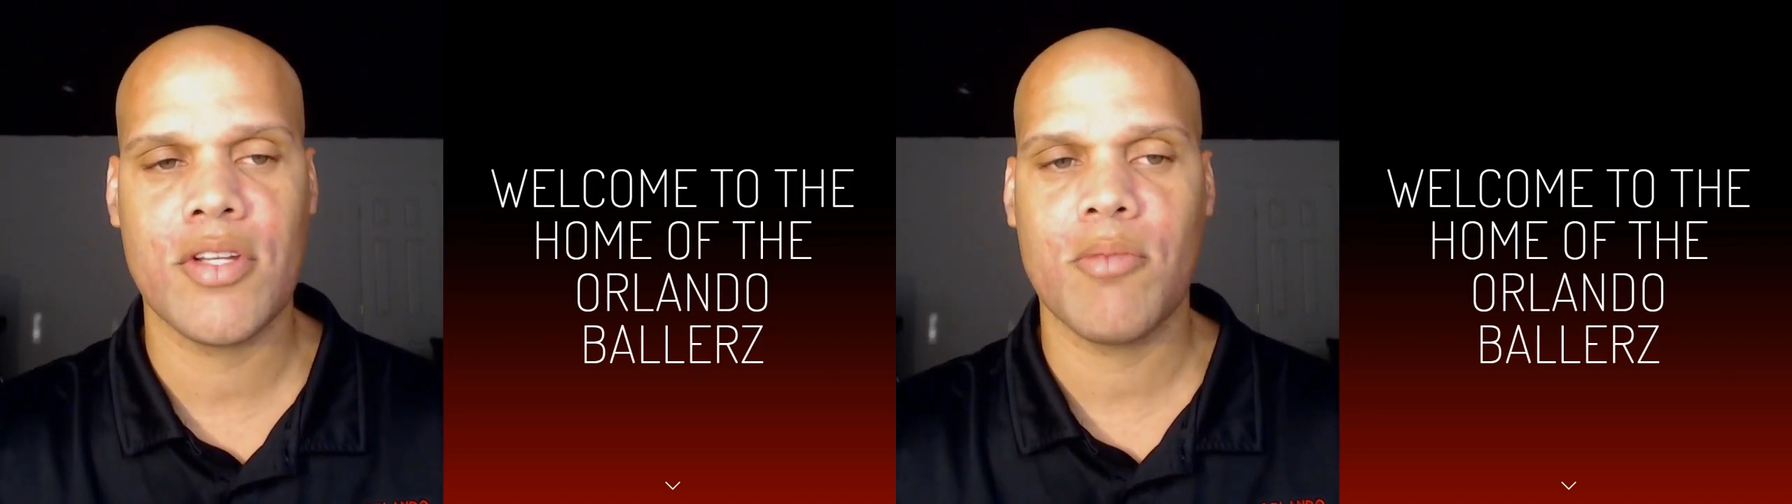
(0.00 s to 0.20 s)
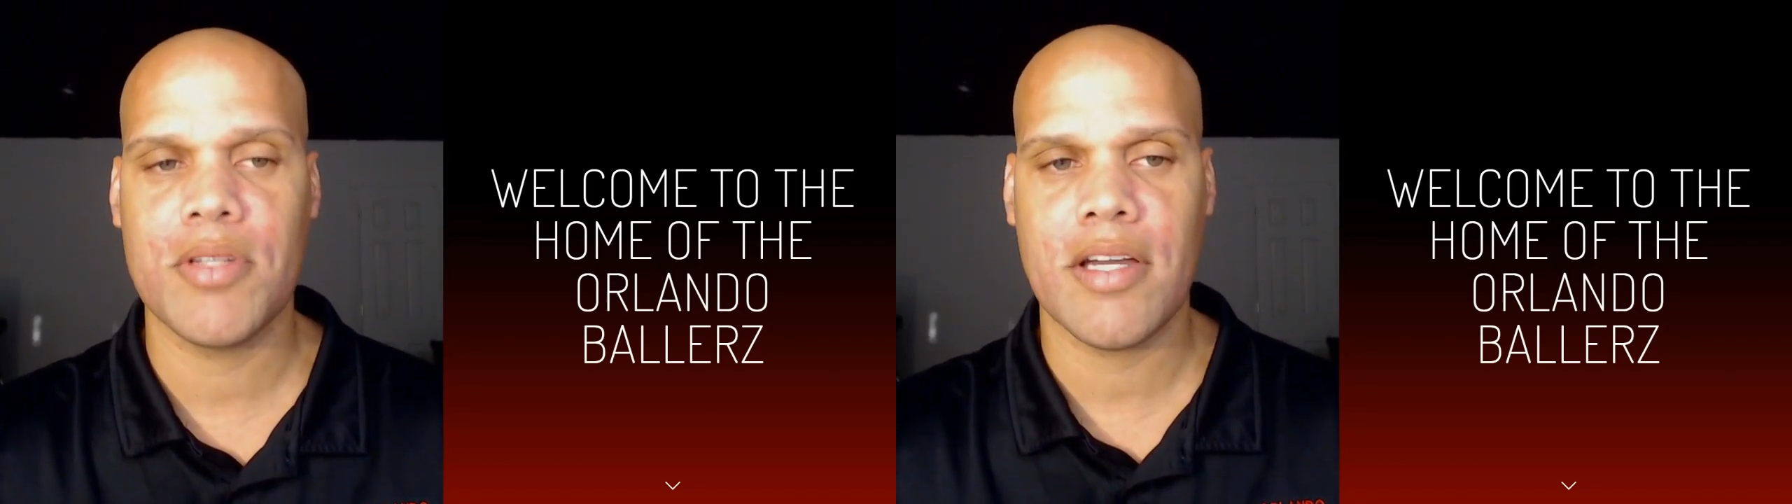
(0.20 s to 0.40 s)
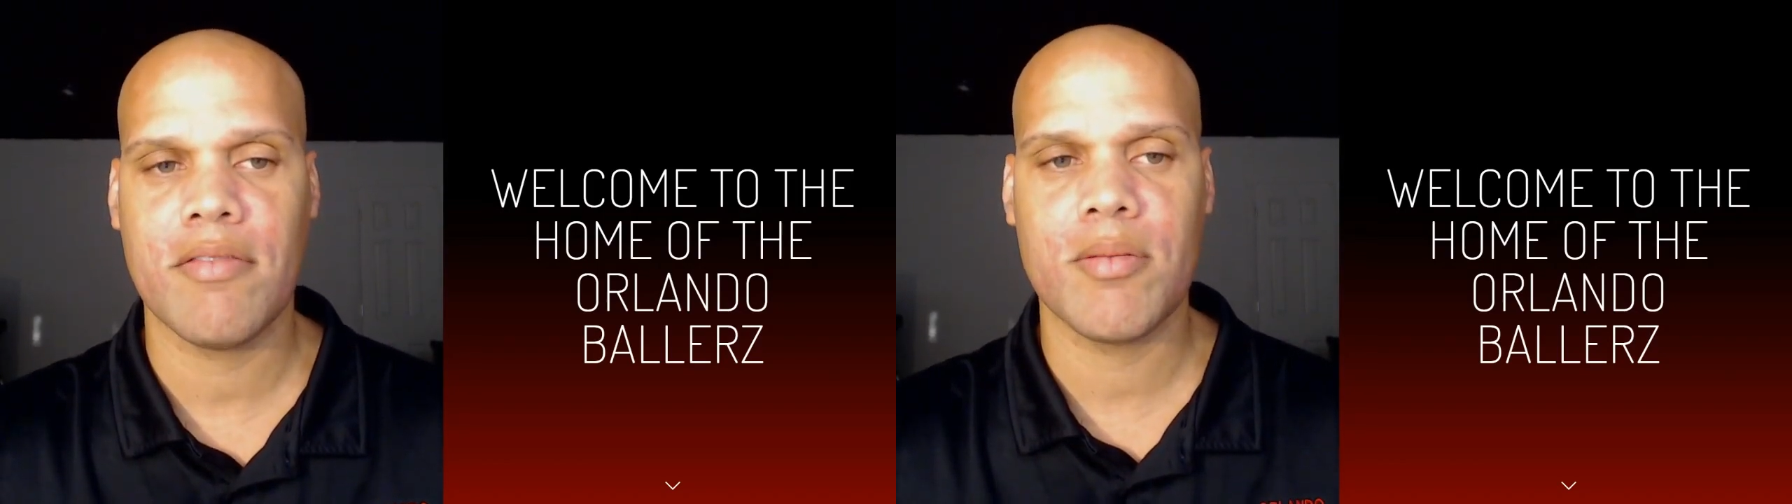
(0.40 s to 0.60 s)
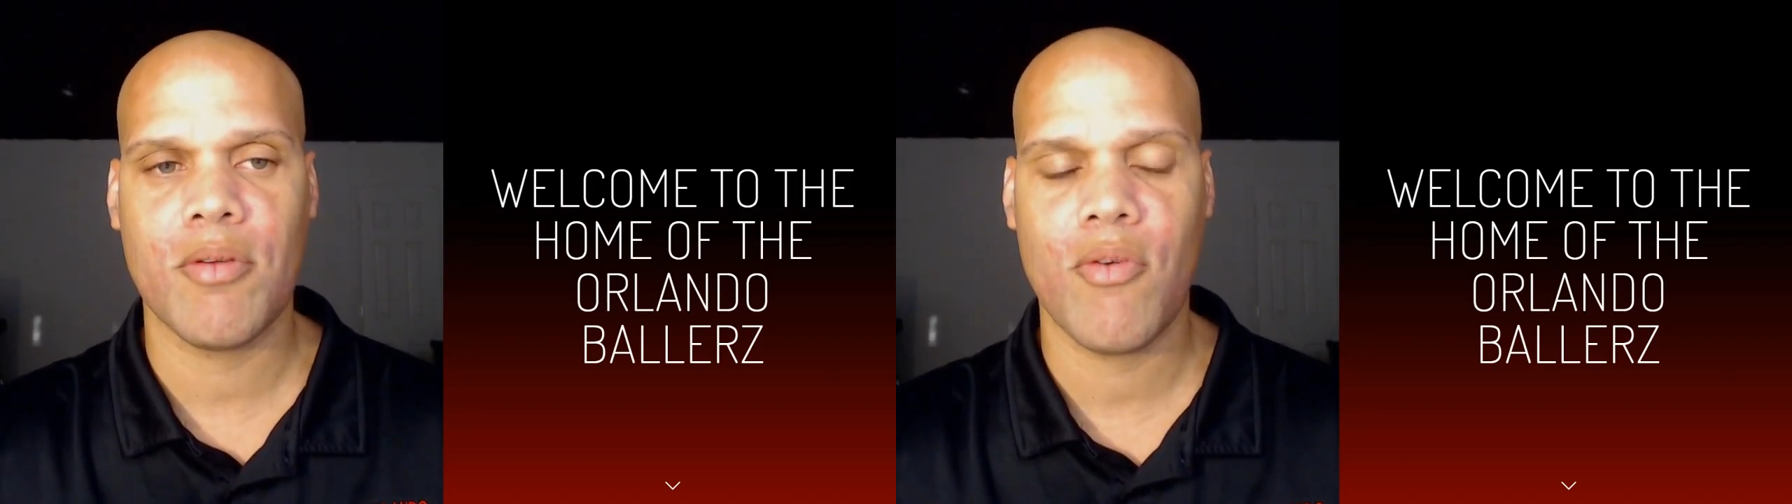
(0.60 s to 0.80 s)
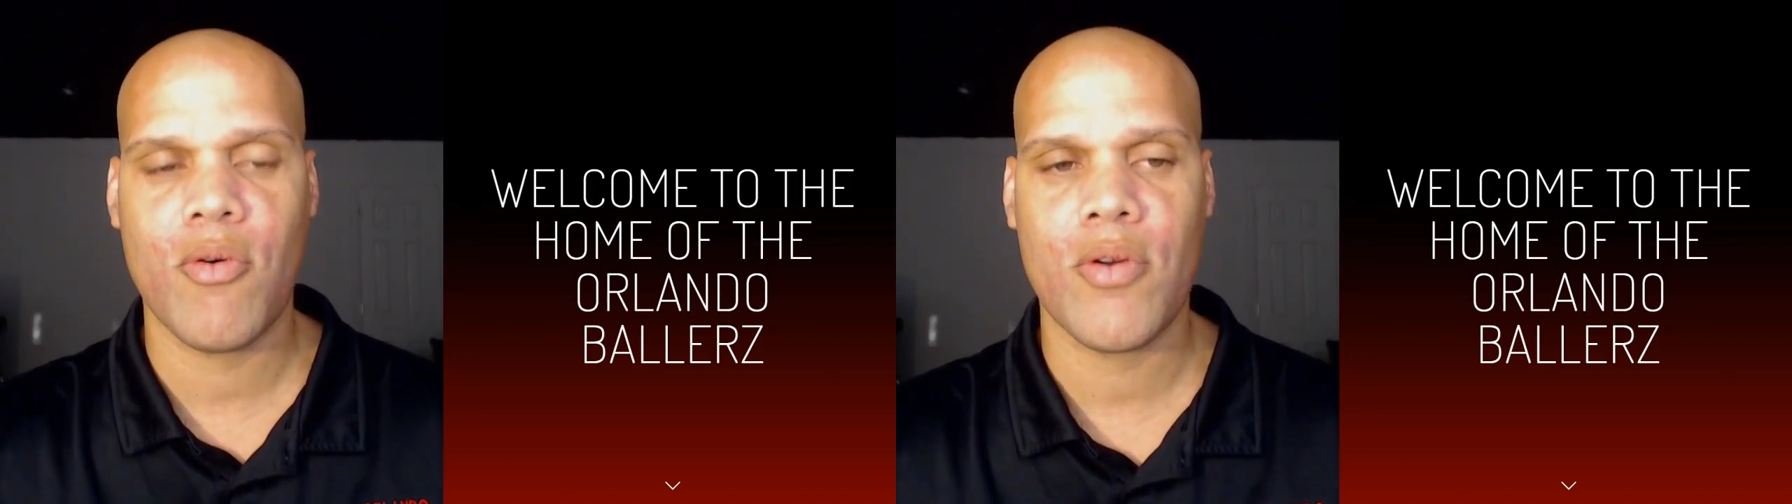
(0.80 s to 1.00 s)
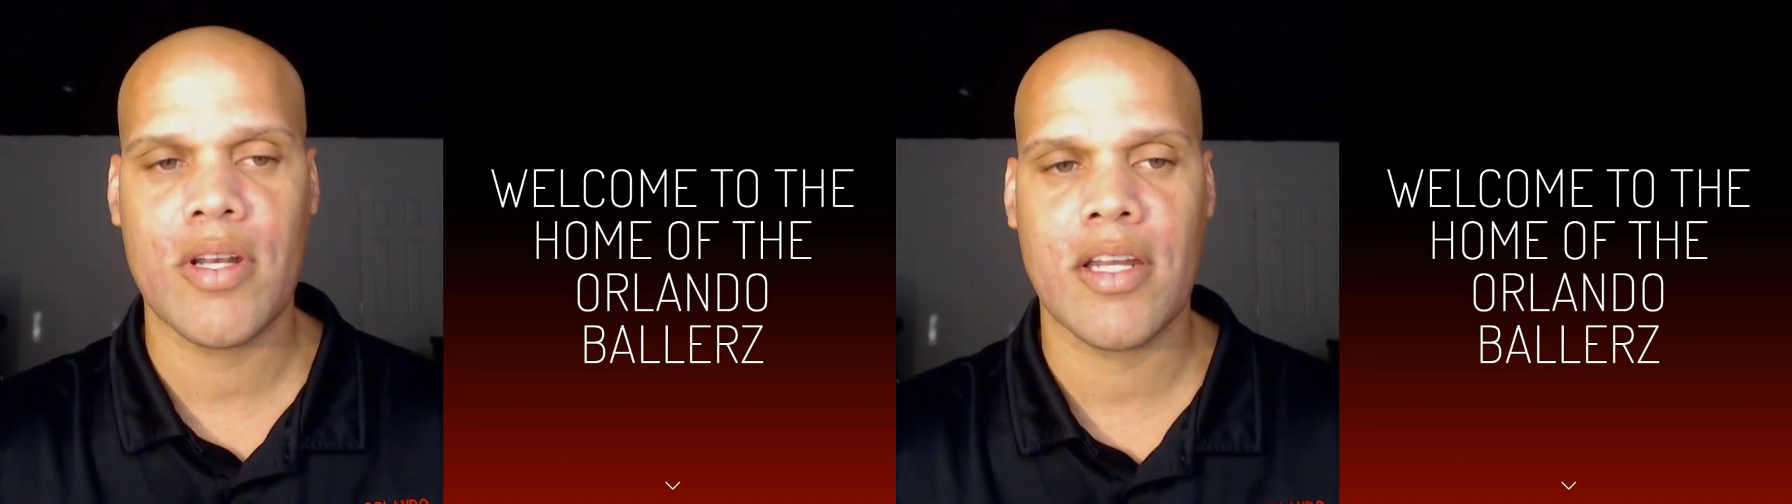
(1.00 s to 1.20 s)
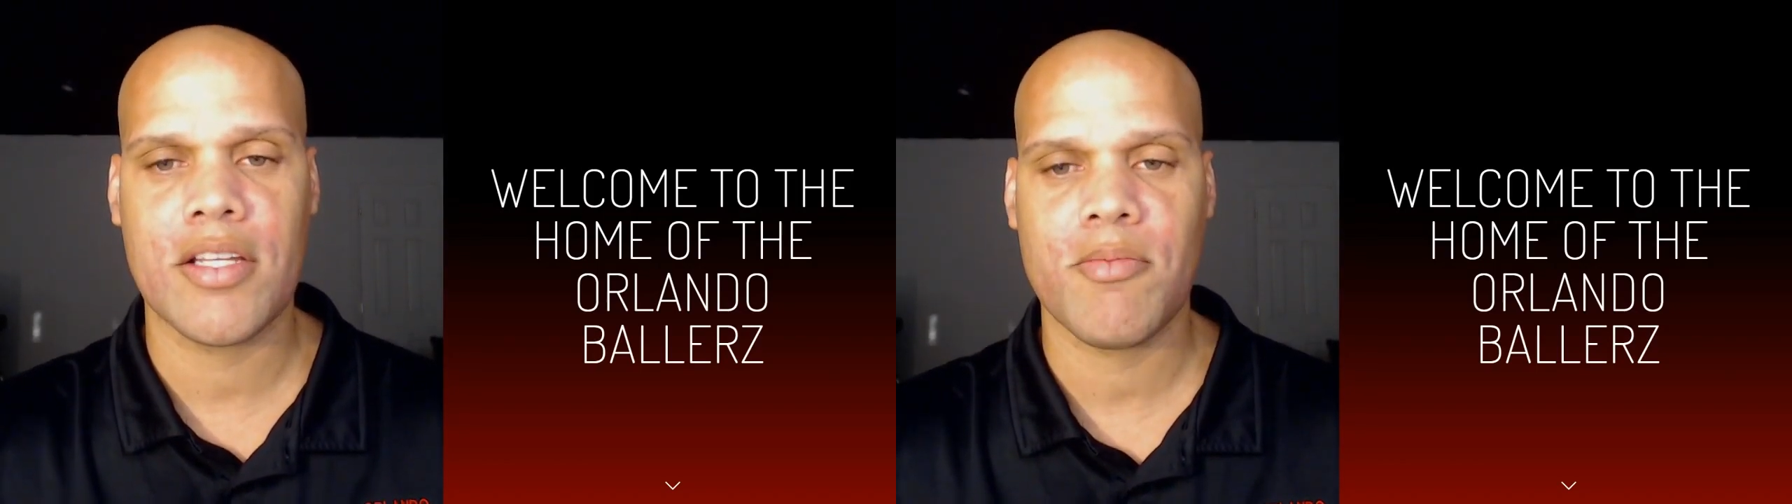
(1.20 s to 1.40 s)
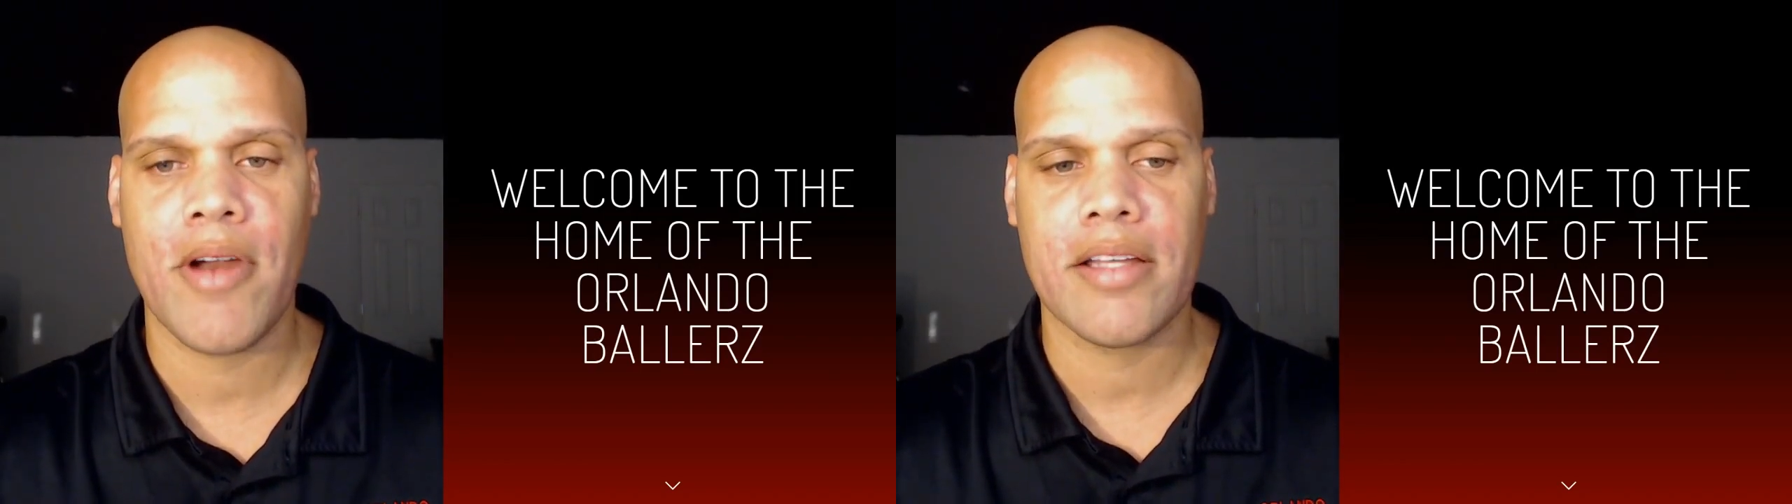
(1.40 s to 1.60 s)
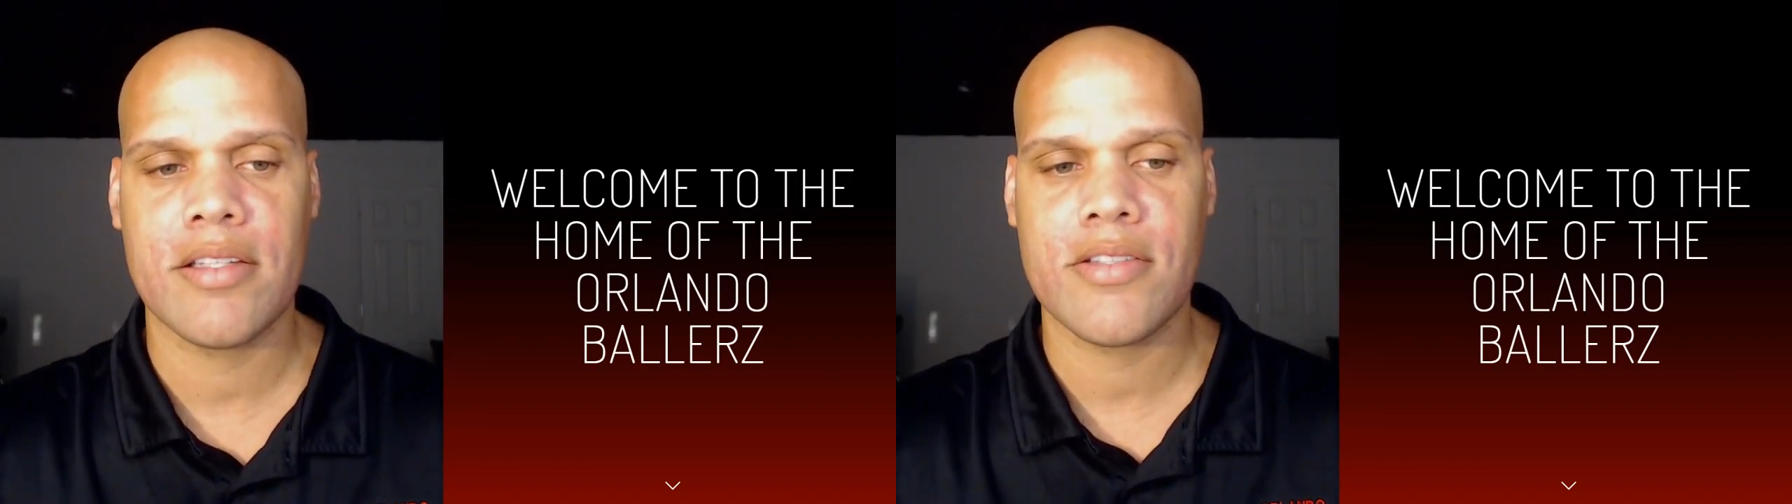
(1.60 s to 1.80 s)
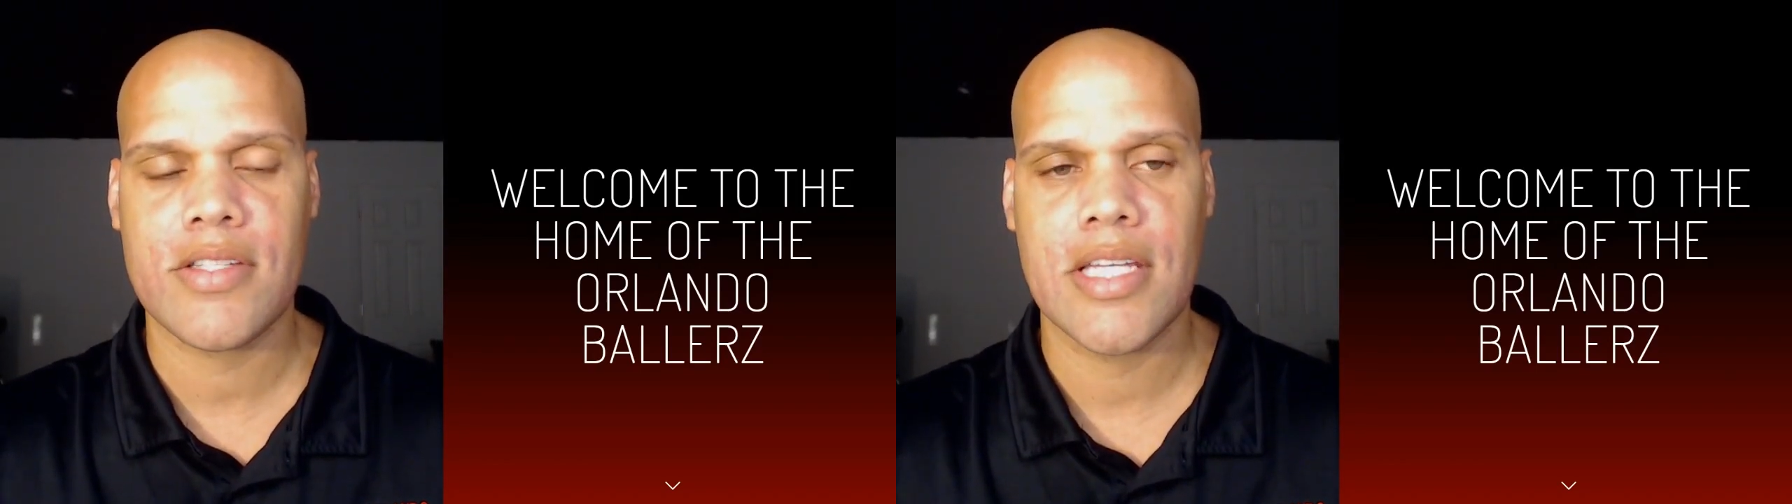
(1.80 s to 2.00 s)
but definitely before next practice.